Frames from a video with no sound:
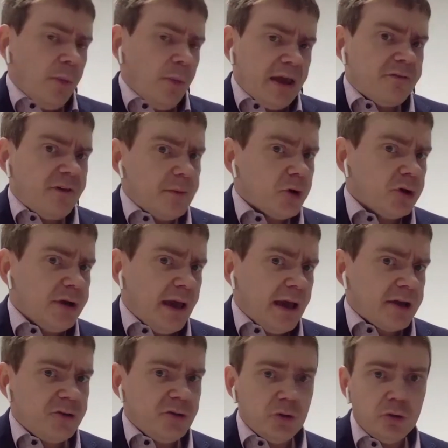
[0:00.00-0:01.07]
you make them
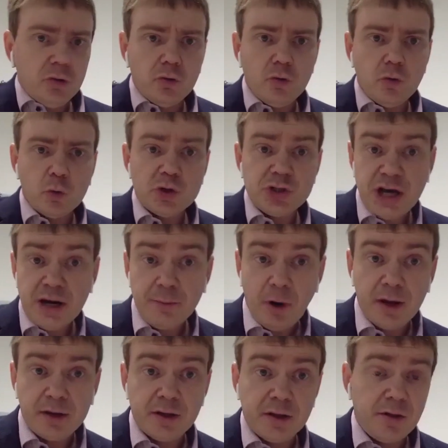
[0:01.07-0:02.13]
connect to
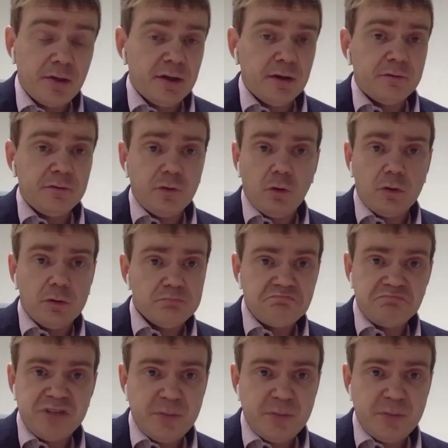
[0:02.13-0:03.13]
ShareMind instead of your